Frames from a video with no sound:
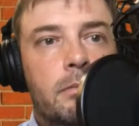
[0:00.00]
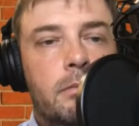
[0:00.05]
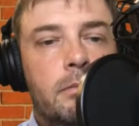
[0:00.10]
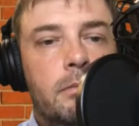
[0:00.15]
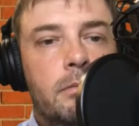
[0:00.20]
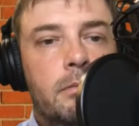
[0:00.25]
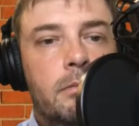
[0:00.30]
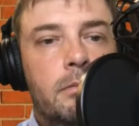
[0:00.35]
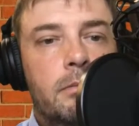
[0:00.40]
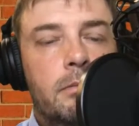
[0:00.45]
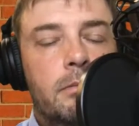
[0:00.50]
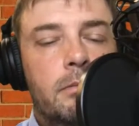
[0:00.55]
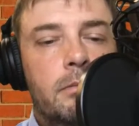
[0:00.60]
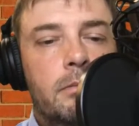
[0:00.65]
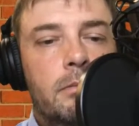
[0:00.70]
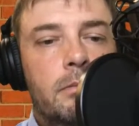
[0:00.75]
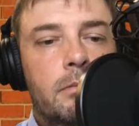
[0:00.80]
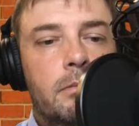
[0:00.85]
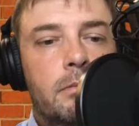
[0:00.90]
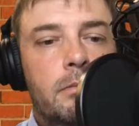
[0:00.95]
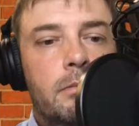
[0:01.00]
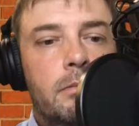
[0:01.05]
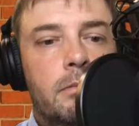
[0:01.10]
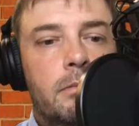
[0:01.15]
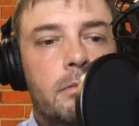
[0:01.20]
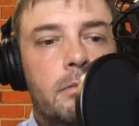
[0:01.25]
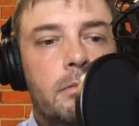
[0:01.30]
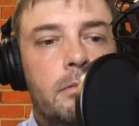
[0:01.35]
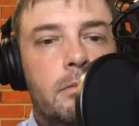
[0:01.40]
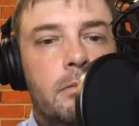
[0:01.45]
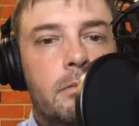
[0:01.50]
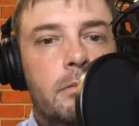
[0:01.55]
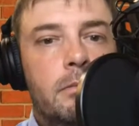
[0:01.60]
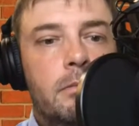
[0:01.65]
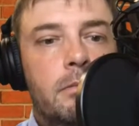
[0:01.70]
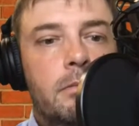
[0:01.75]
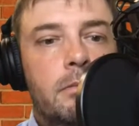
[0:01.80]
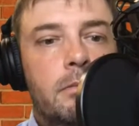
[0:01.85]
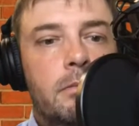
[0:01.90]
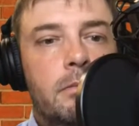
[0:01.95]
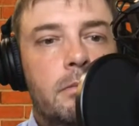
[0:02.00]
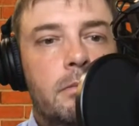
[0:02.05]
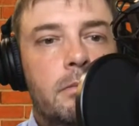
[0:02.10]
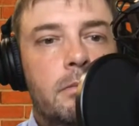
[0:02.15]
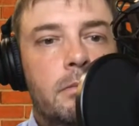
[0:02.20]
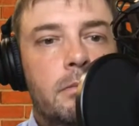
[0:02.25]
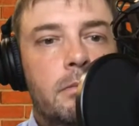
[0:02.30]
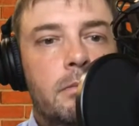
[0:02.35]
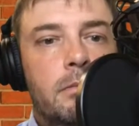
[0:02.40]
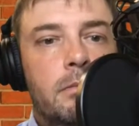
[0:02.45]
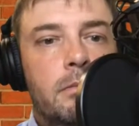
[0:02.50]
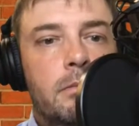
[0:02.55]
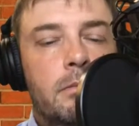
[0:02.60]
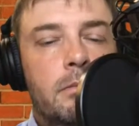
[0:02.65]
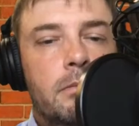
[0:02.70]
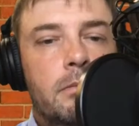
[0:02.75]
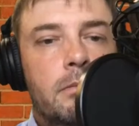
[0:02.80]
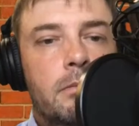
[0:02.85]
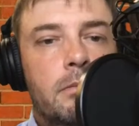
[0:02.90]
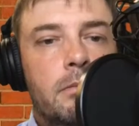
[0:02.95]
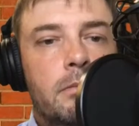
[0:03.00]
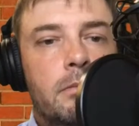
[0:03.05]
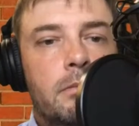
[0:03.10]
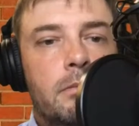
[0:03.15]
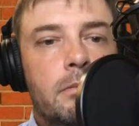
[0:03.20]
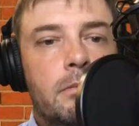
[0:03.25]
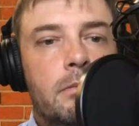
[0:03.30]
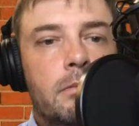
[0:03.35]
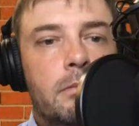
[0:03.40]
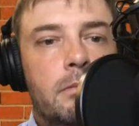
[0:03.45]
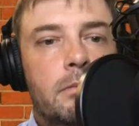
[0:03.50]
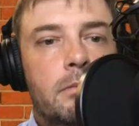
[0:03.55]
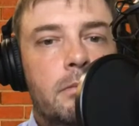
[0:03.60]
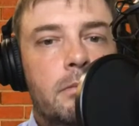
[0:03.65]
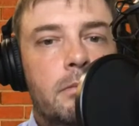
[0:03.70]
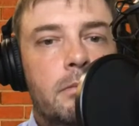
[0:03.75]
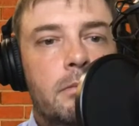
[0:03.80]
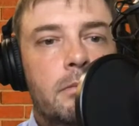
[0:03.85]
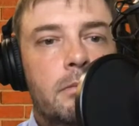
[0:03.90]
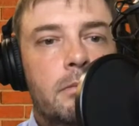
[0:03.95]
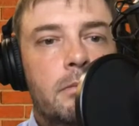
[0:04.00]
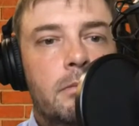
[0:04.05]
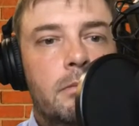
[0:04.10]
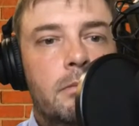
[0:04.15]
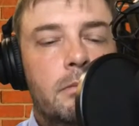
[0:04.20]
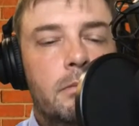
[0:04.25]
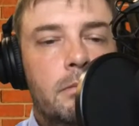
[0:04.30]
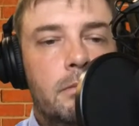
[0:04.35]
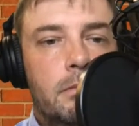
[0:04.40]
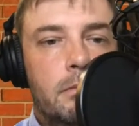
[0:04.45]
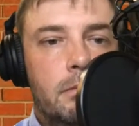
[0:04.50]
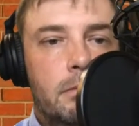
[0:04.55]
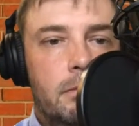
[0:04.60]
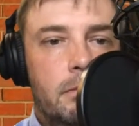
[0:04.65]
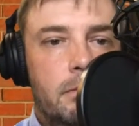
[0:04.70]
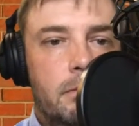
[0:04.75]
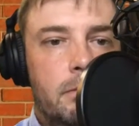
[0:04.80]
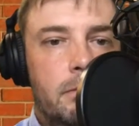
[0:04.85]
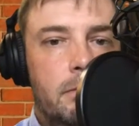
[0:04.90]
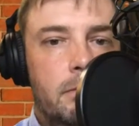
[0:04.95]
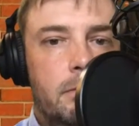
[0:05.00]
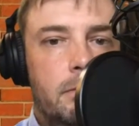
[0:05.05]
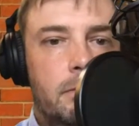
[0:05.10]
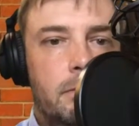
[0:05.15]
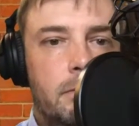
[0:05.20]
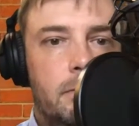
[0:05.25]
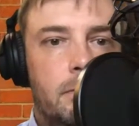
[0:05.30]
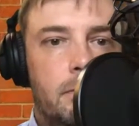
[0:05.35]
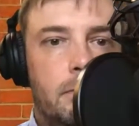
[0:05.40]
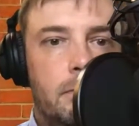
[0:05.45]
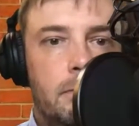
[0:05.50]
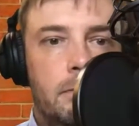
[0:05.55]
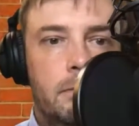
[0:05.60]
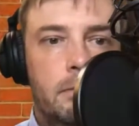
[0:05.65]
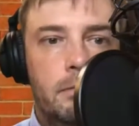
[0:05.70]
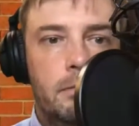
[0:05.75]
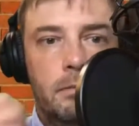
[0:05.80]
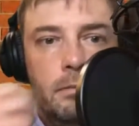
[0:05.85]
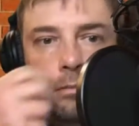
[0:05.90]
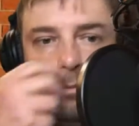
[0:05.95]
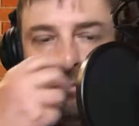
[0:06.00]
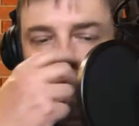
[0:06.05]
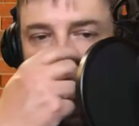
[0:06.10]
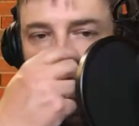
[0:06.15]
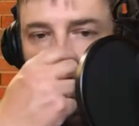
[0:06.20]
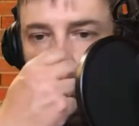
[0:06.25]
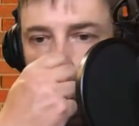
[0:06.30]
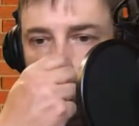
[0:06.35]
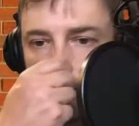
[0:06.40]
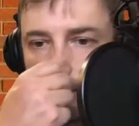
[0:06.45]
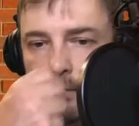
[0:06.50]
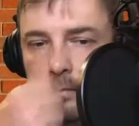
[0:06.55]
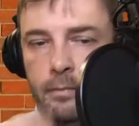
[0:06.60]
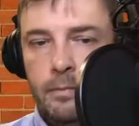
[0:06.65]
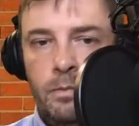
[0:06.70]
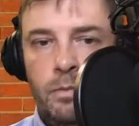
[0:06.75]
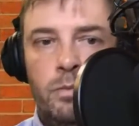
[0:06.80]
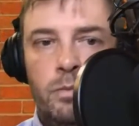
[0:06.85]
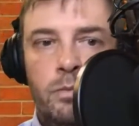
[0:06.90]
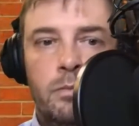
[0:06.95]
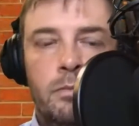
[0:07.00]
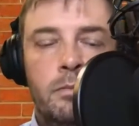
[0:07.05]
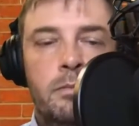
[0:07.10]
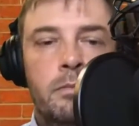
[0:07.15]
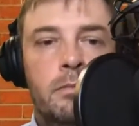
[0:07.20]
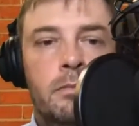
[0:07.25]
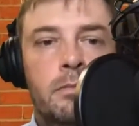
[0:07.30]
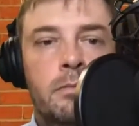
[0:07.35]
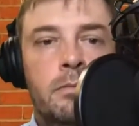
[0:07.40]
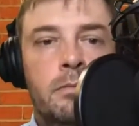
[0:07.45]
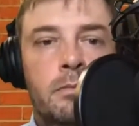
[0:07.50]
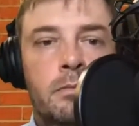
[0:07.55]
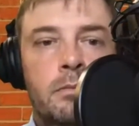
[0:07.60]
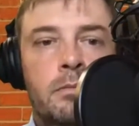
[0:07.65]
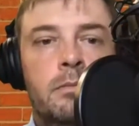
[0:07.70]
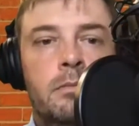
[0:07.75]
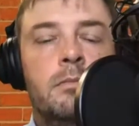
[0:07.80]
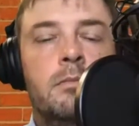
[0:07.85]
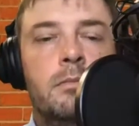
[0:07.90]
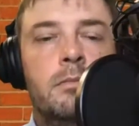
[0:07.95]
(not speaking)